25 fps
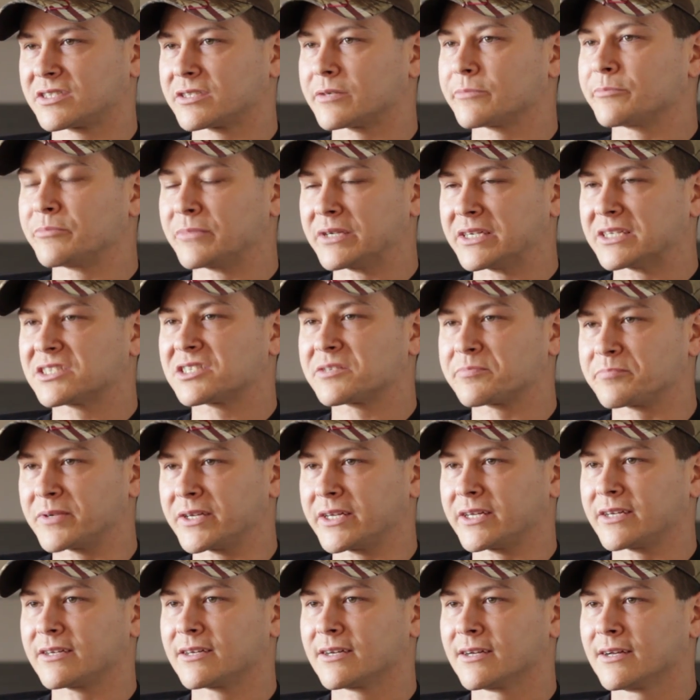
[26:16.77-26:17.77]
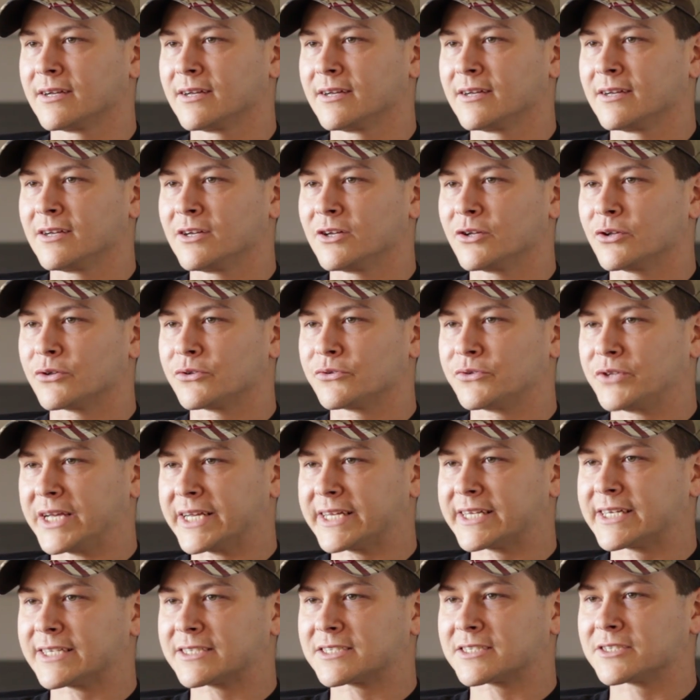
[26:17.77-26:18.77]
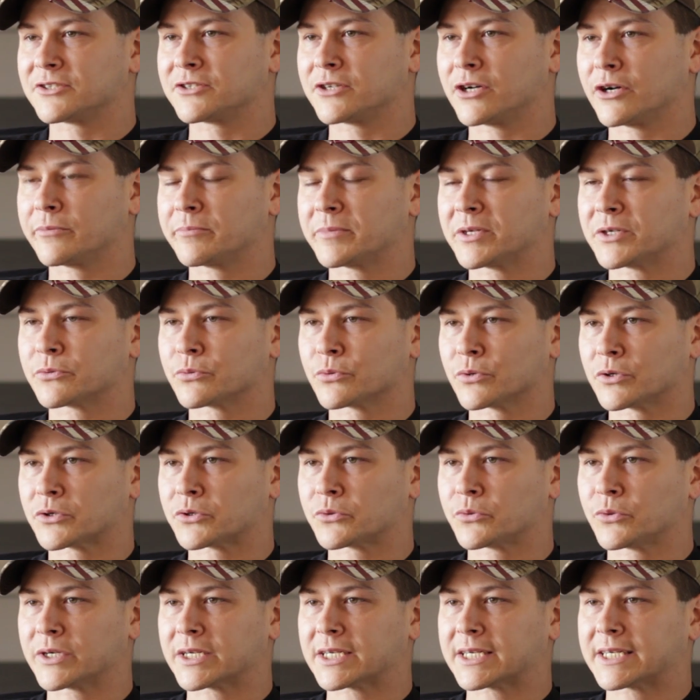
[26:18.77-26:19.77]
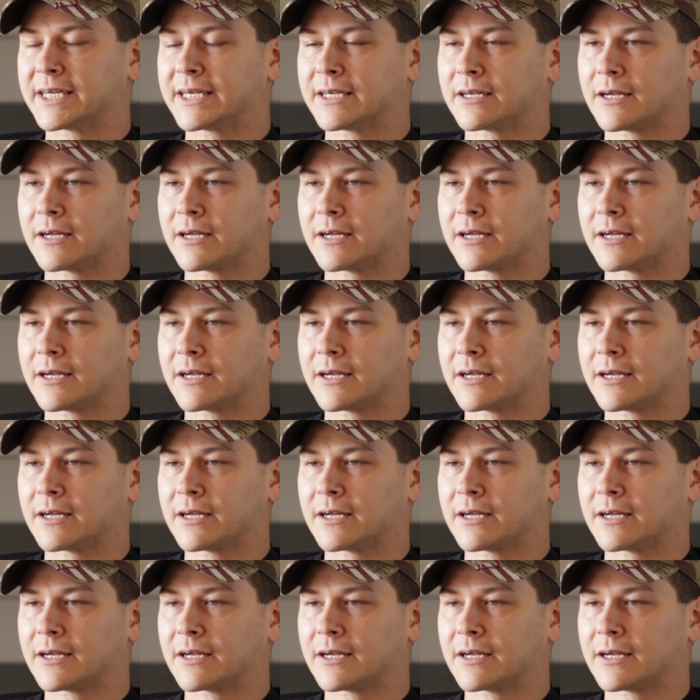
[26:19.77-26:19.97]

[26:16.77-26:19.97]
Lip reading: meets me, they get to know me real quick.